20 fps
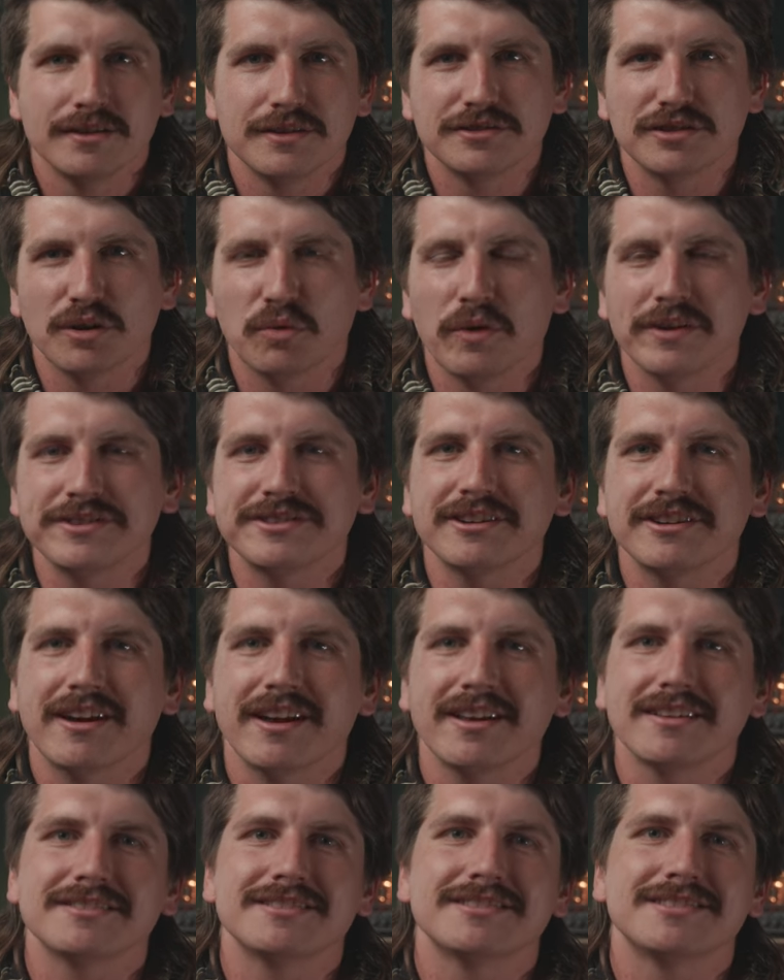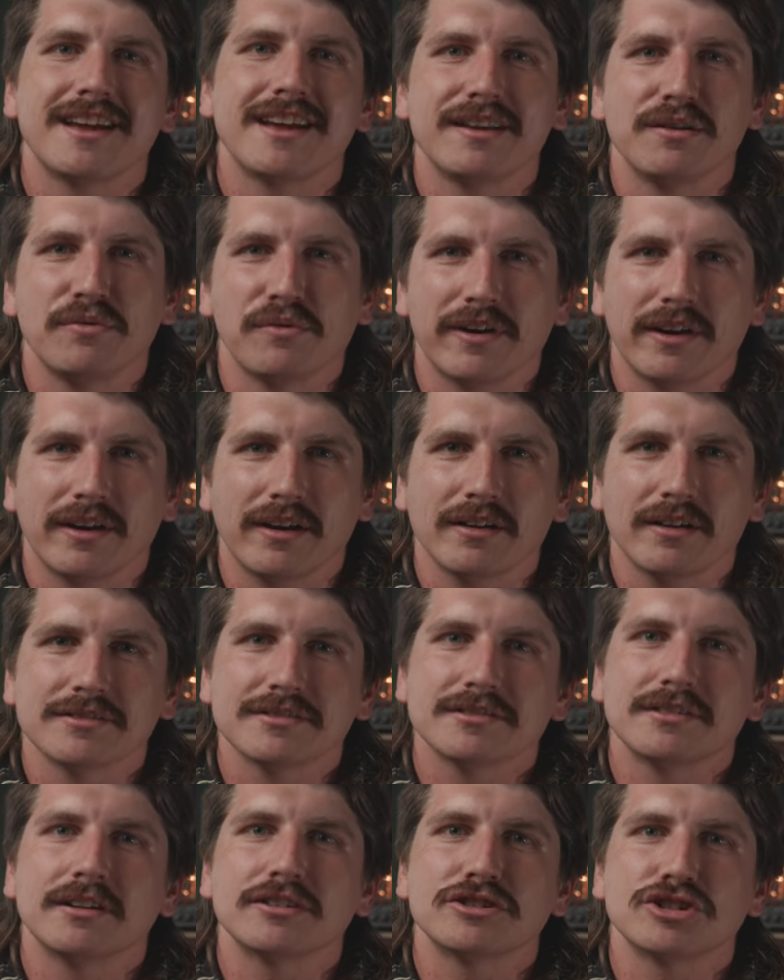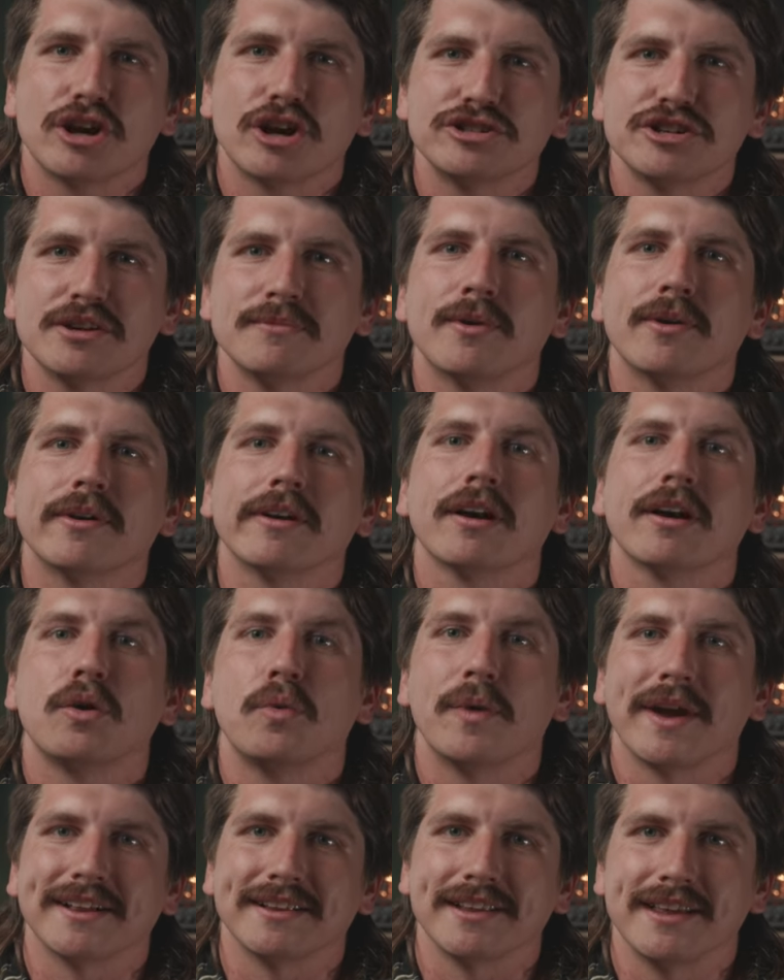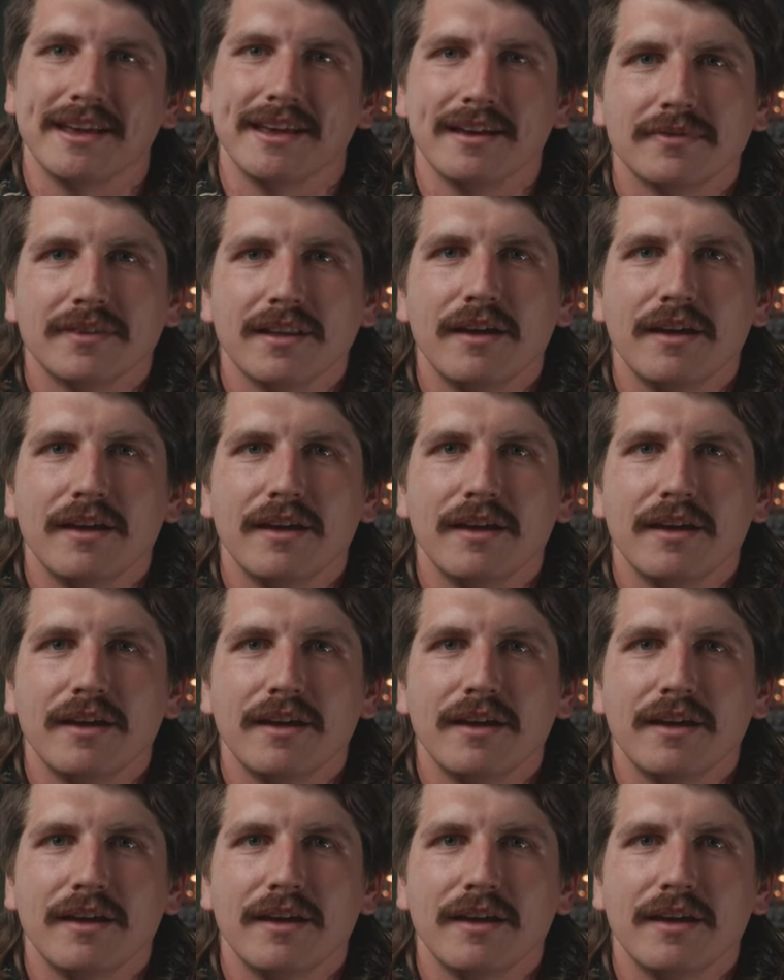So once you're getting steady work, start charging more quickly.